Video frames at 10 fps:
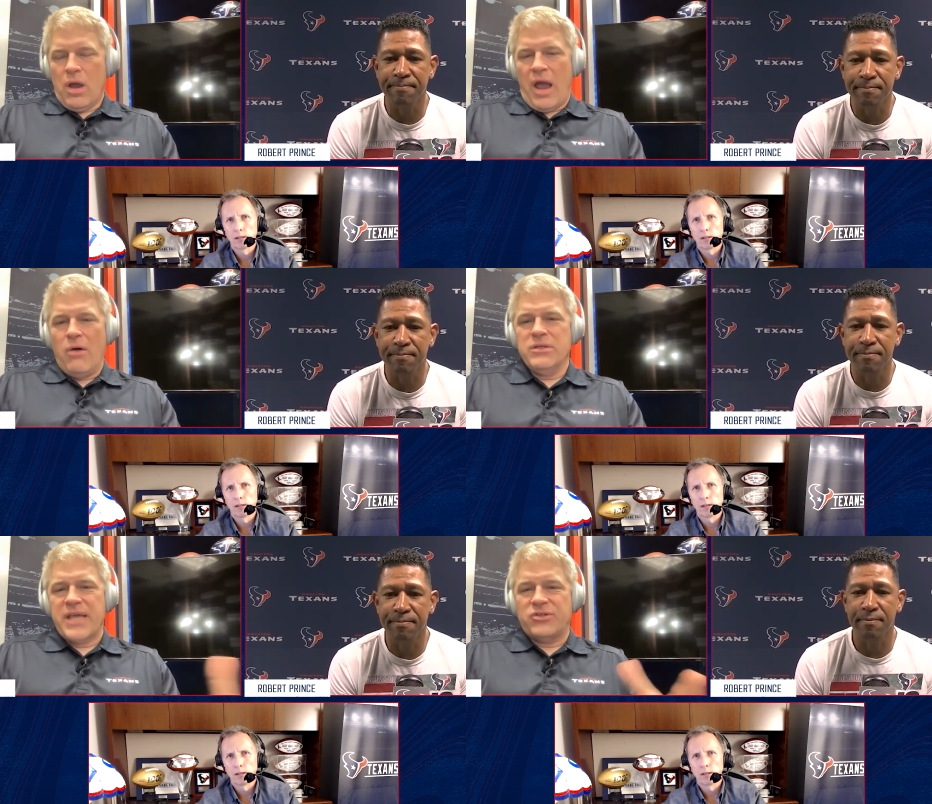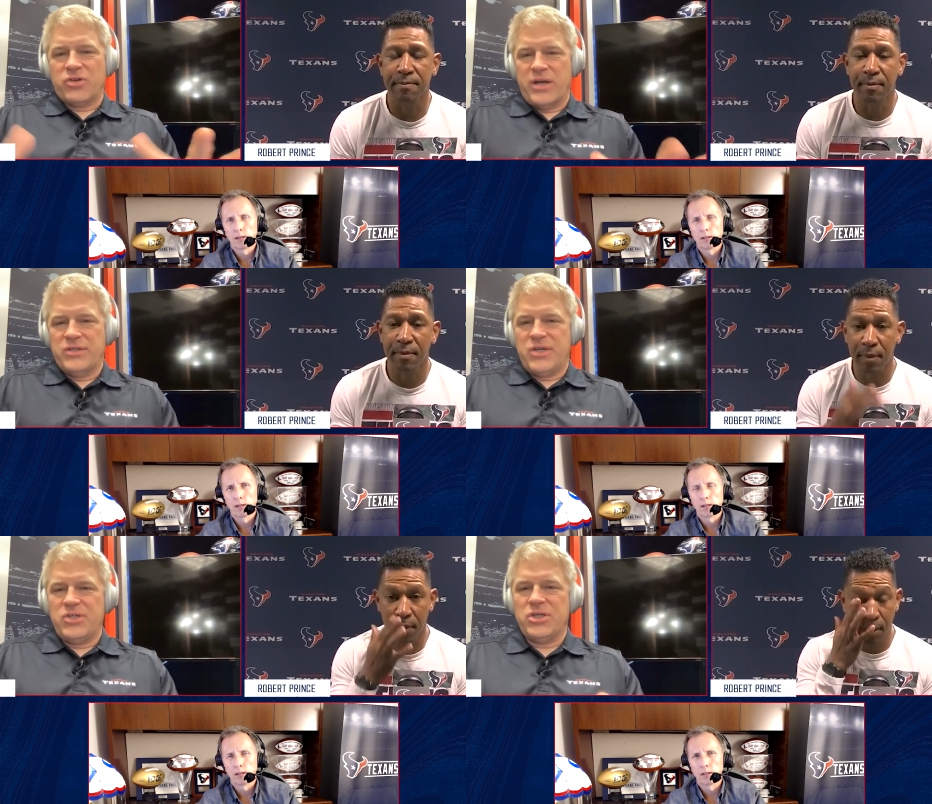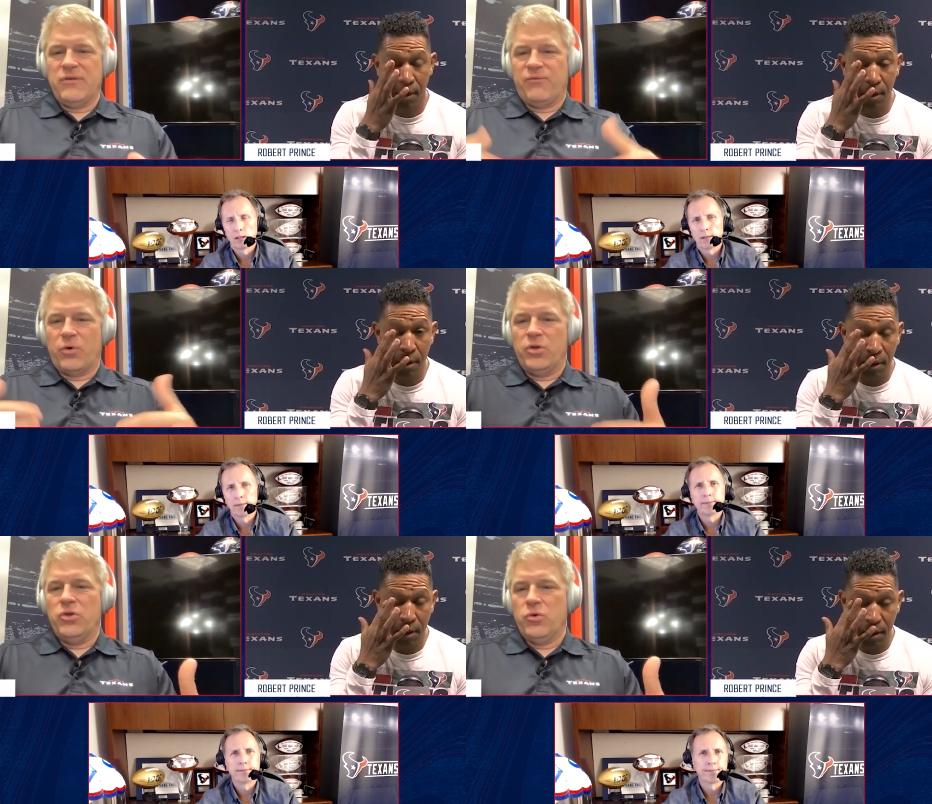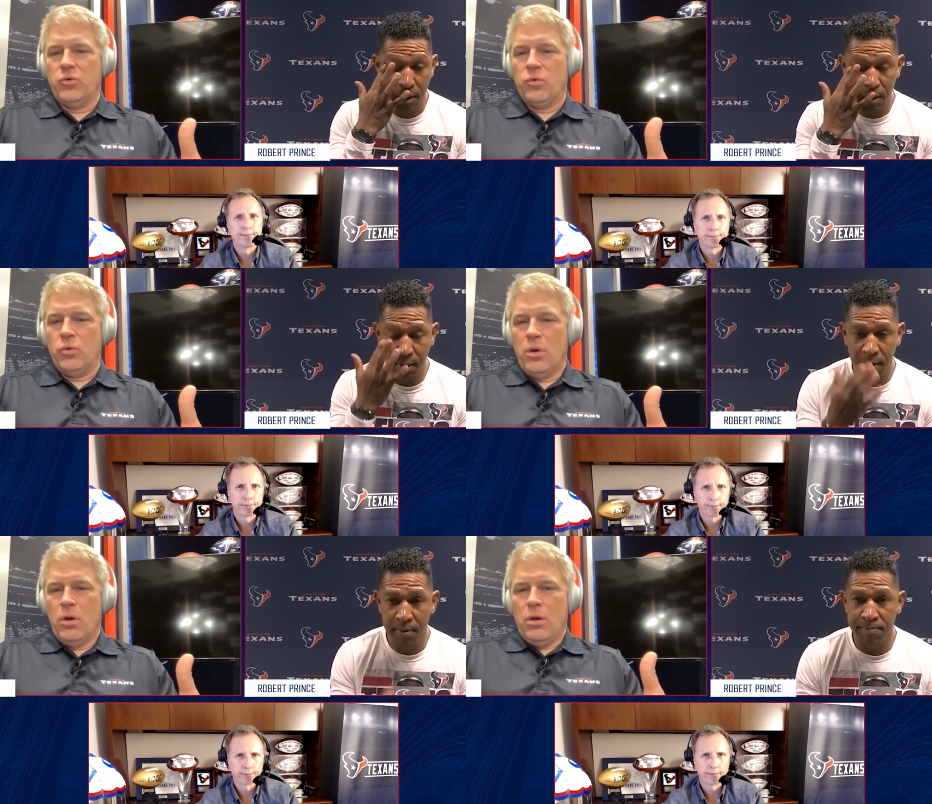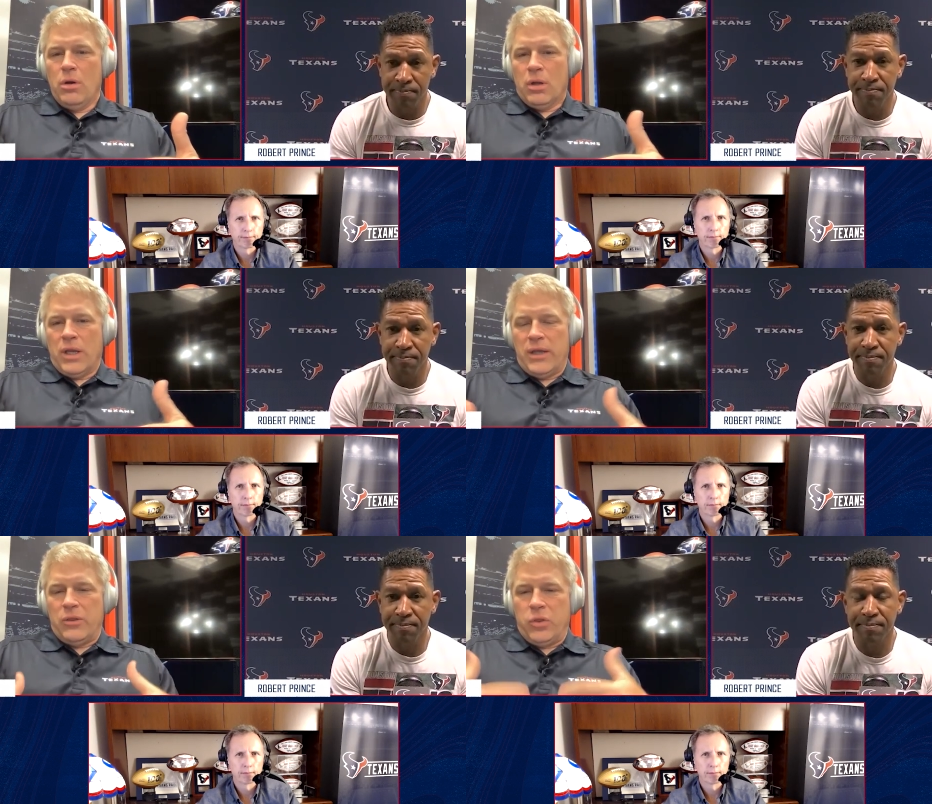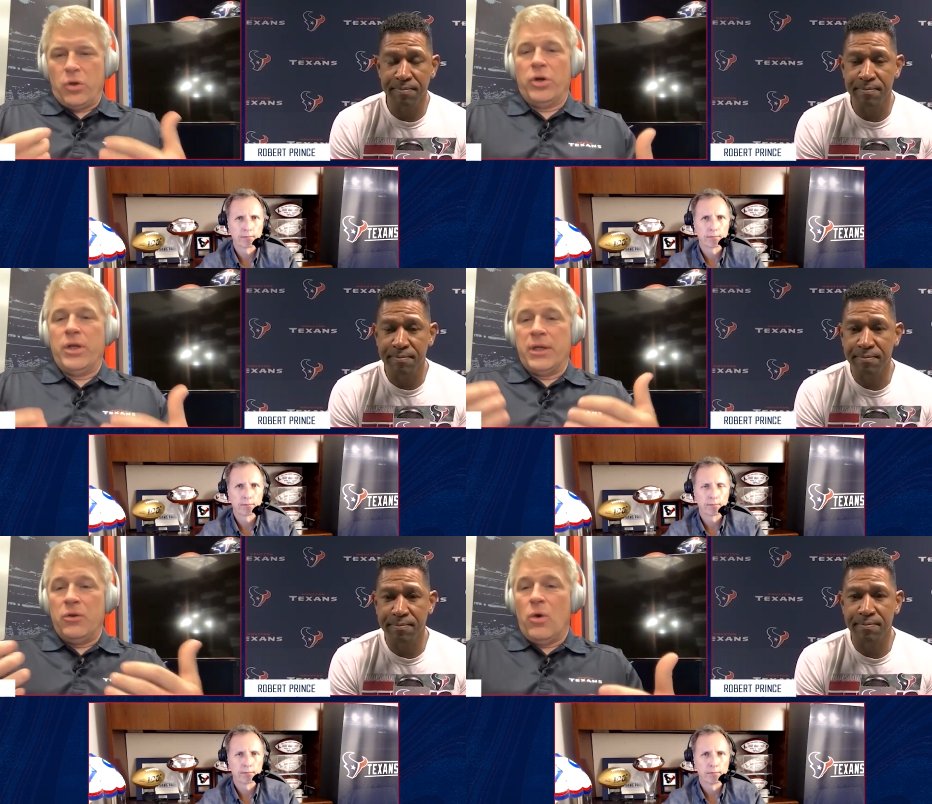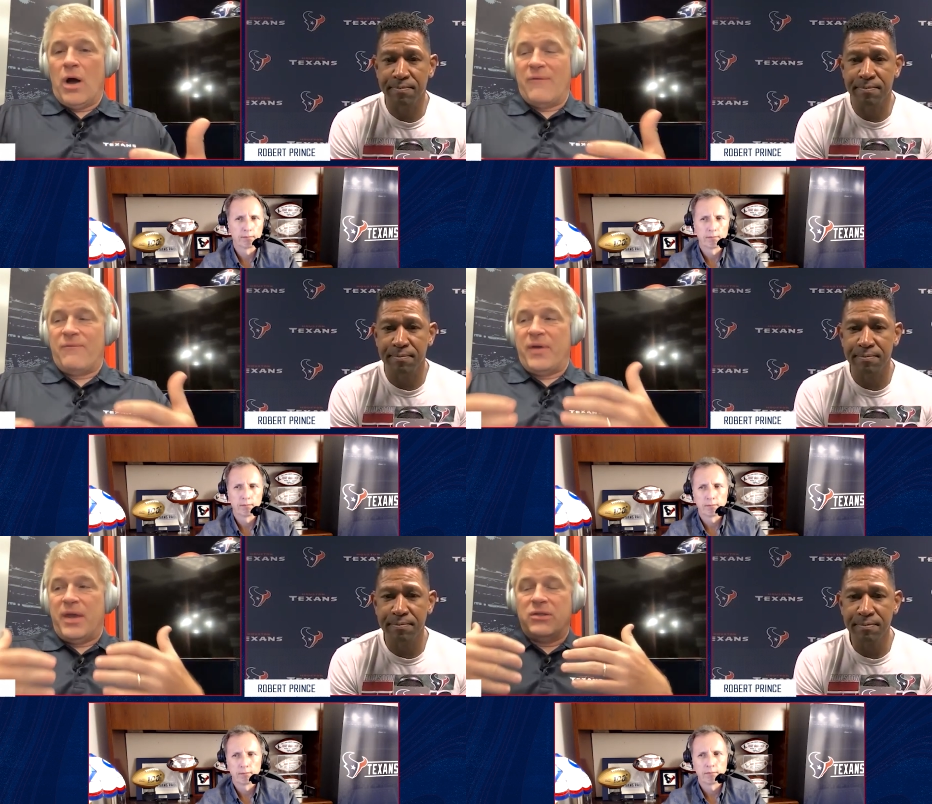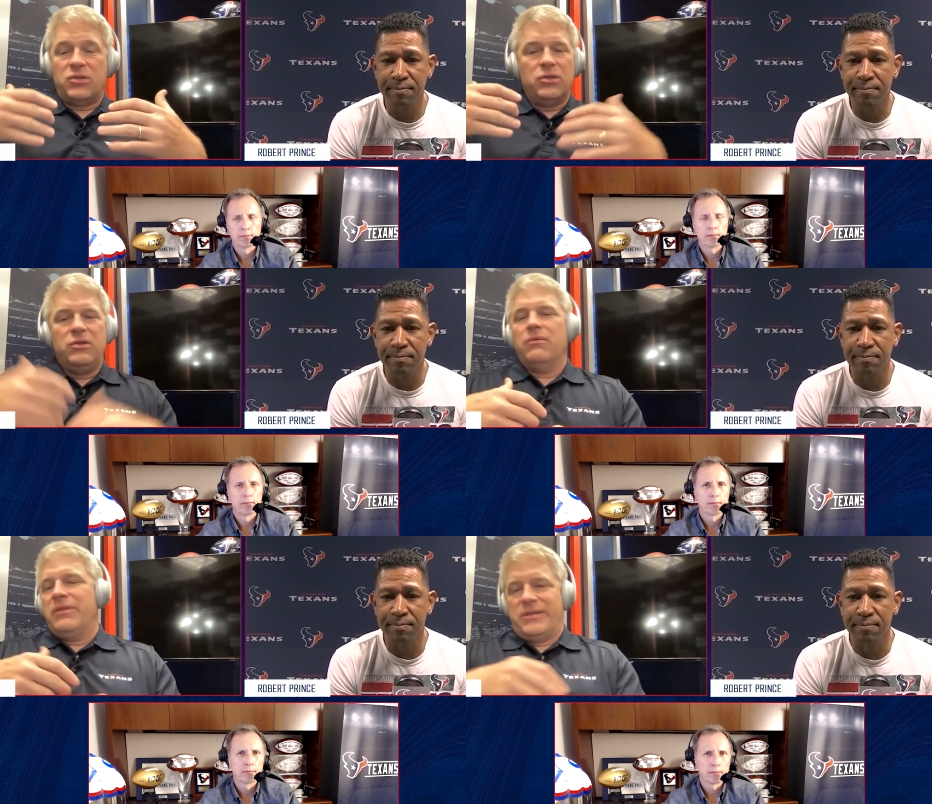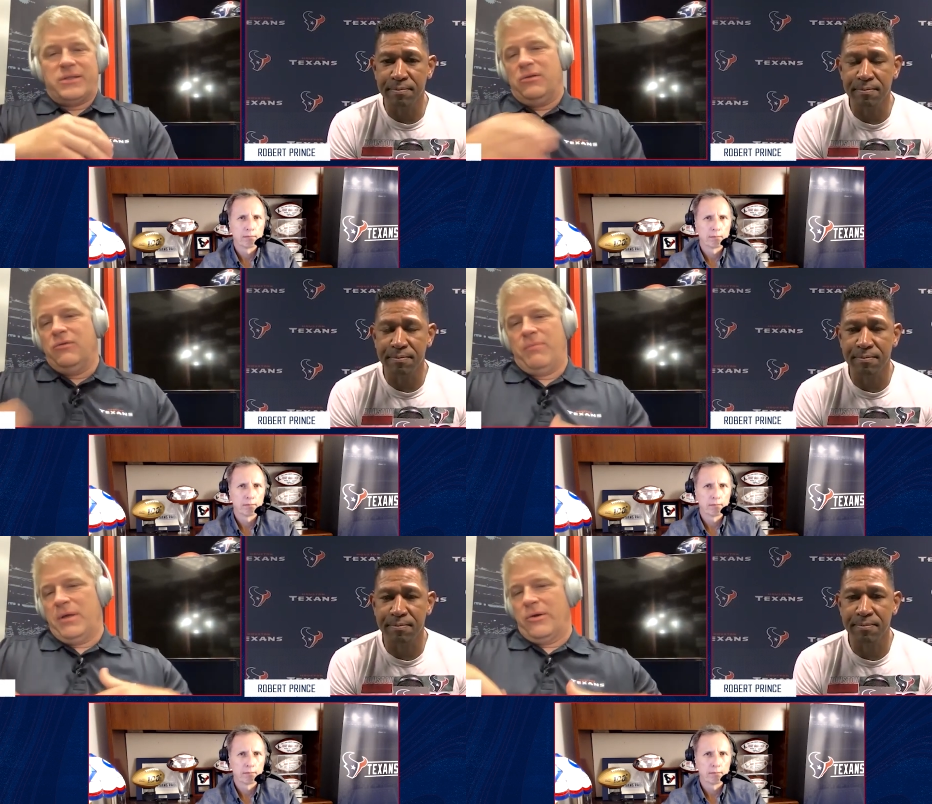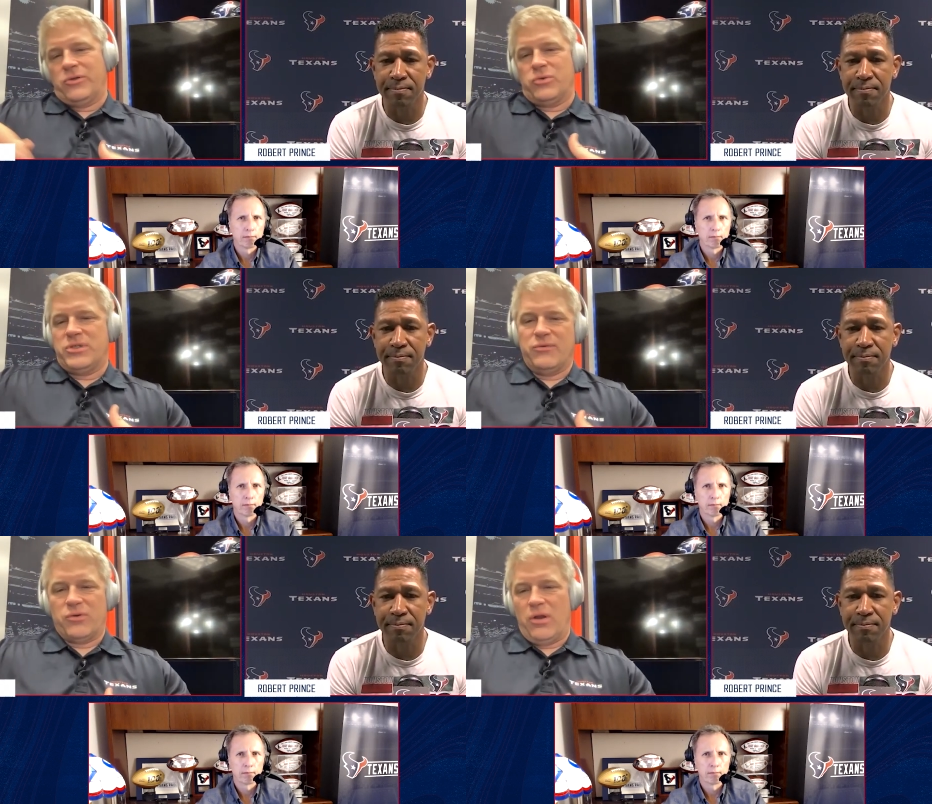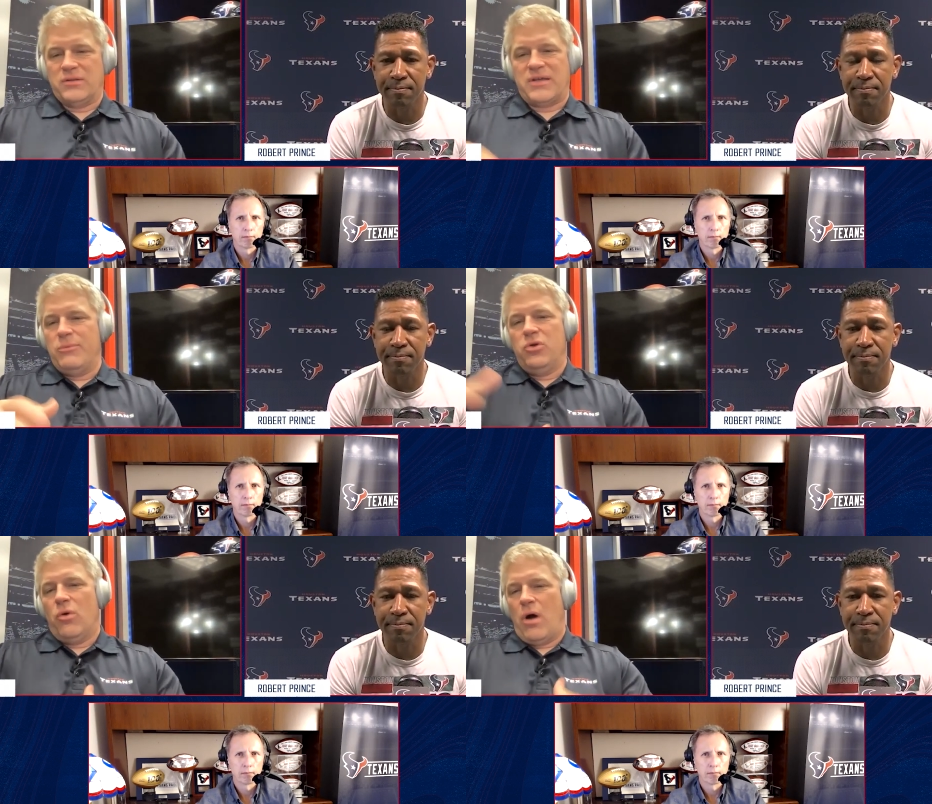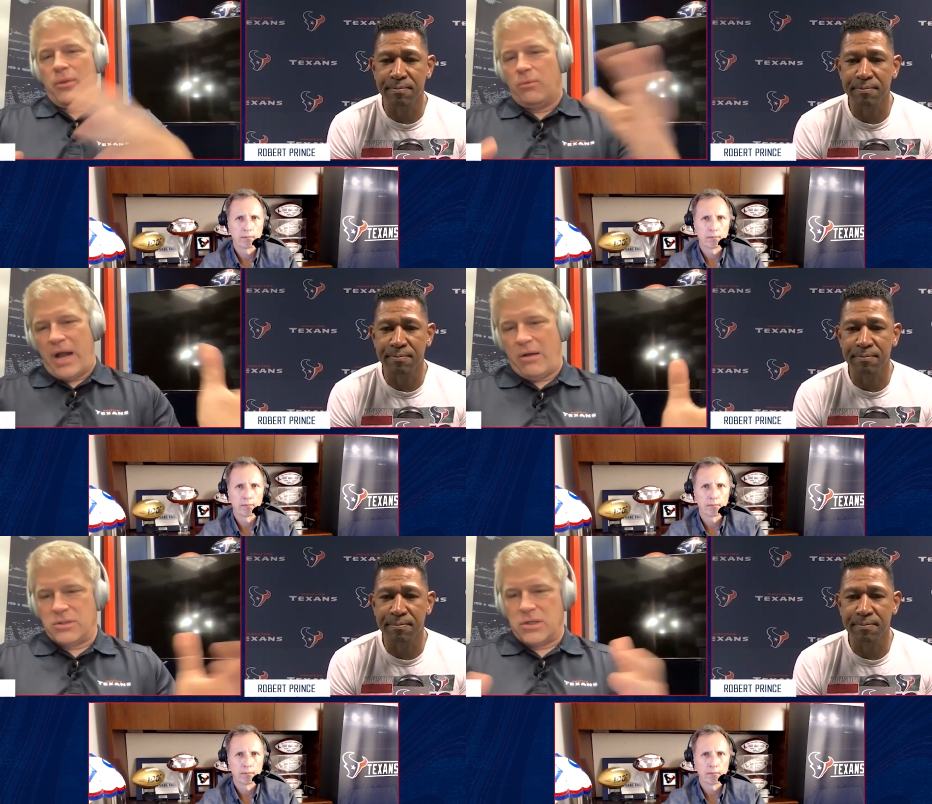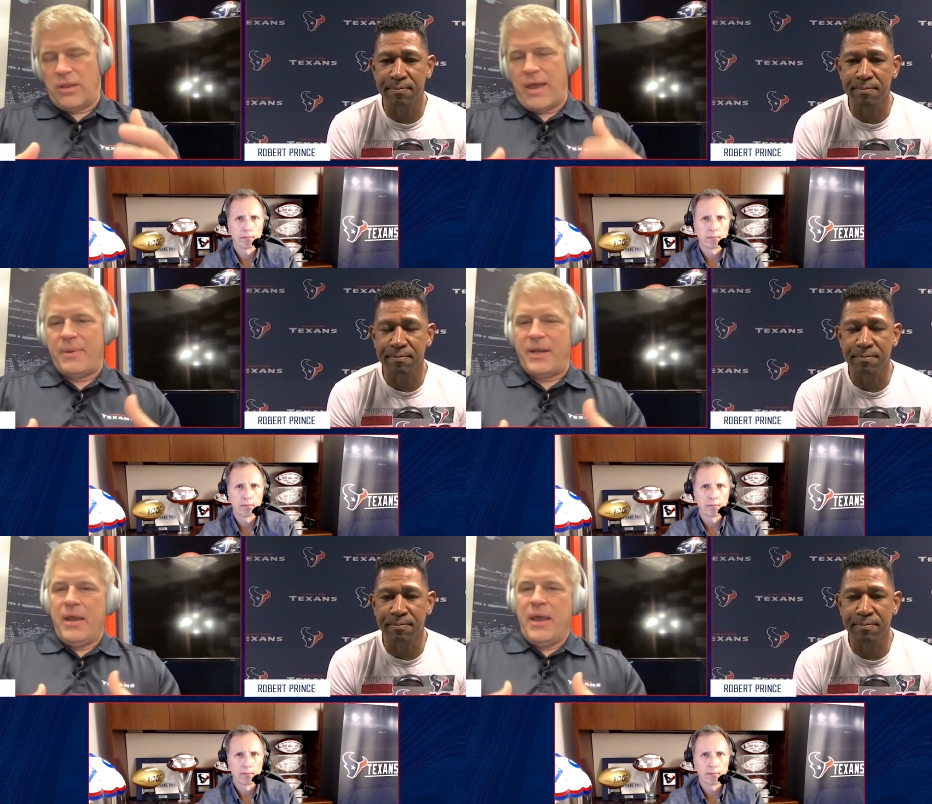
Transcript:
Speaker 1: How is that transition for you in learning a new offense? You listen, you've been coaching receivers for a long time. You know all the routes and all that, but